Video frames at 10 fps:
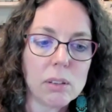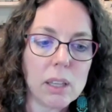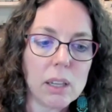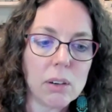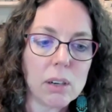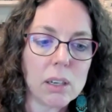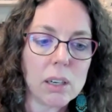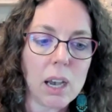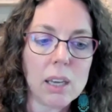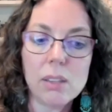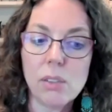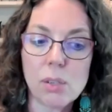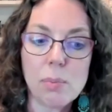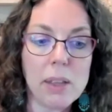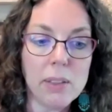that are kind of
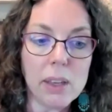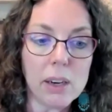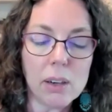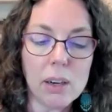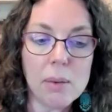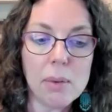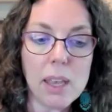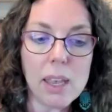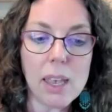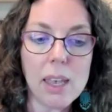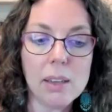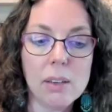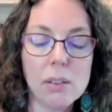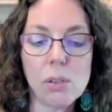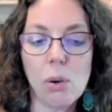just been there.
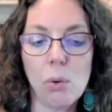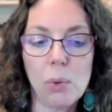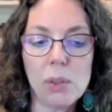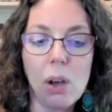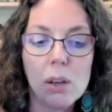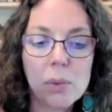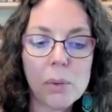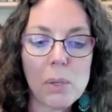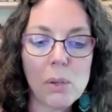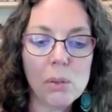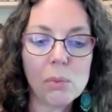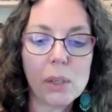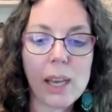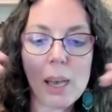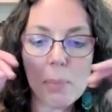And so with autoimmune,
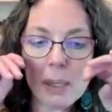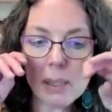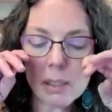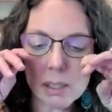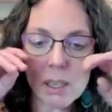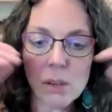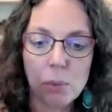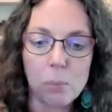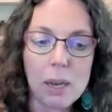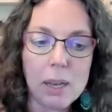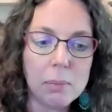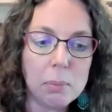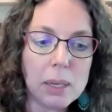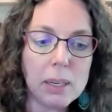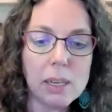what happens, by
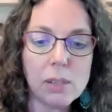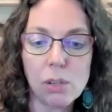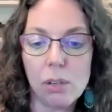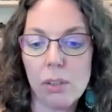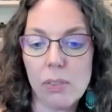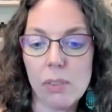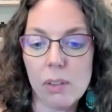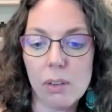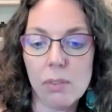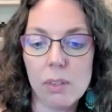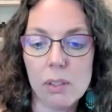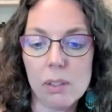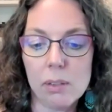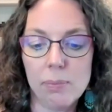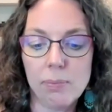nature of
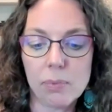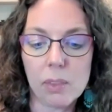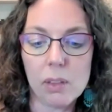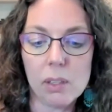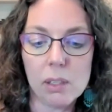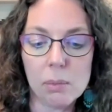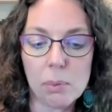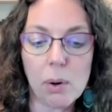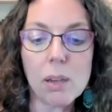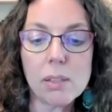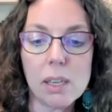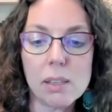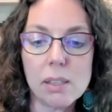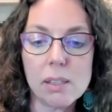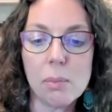the
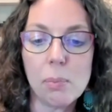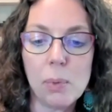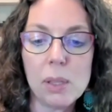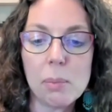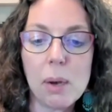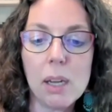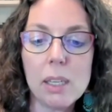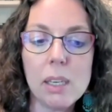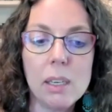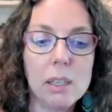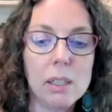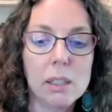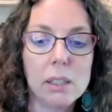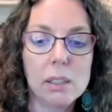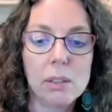process is when the body
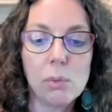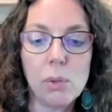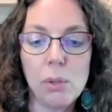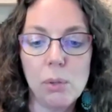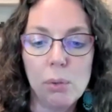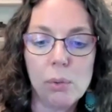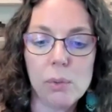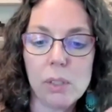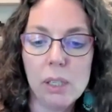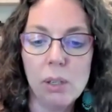through,